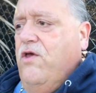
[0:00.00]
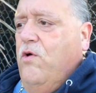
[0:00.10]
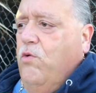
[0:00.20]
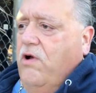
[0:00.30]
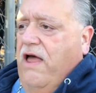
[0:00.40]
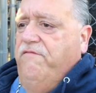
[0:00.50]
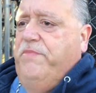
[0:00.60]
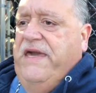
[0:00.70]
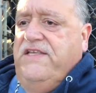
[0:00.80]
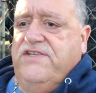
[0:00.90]
we'll have
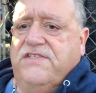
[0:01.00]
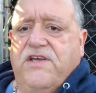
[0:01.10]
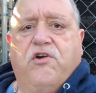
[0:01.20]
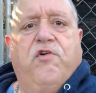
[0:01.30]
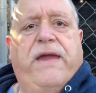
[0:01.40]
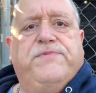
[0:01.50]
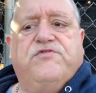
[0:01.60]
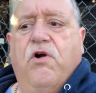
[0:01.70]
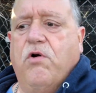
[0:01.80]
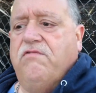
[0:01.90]
peaches and grapes
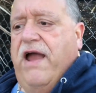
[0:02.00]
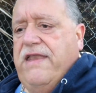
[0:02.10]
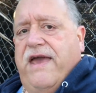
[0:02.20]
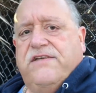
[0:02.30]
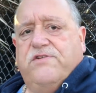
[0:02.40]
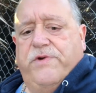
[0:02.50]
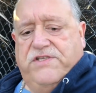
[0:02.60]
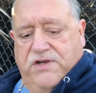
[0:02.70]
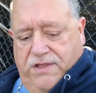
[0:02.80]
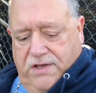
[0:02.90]
growing right next to
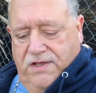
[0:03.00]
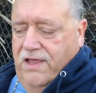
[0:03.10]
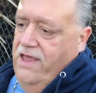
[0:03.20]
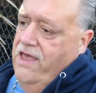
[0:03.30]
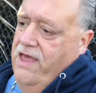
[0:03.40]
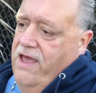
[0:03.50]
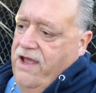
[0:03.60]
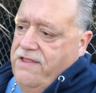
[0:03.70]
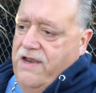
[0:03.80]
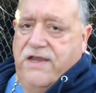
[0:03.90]
each other.
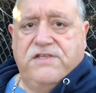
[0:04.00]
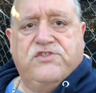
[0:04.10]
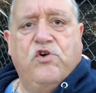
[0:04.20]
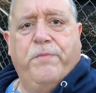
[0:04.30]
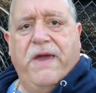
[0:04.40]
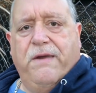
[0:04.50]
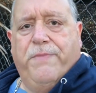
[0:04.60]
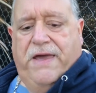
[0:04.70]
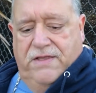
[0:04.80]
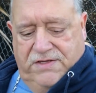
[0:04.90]
And then in these 2 big
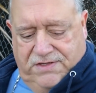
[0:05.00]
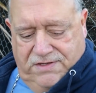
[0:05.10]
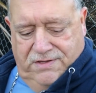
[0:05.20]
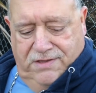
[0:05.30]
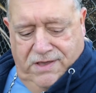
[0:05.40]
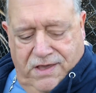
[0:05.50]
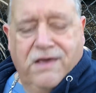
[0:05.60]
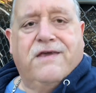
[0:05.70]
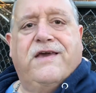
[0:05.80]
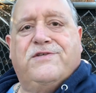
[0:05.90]
bins,
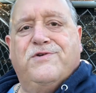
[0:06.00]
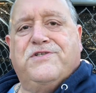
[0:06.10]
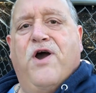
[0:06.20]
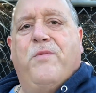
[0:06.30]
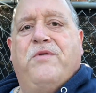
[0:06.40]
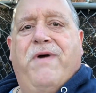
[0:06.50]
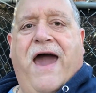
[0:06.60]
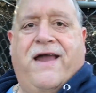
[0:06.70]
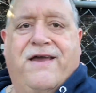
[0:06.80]
guess what's coming back?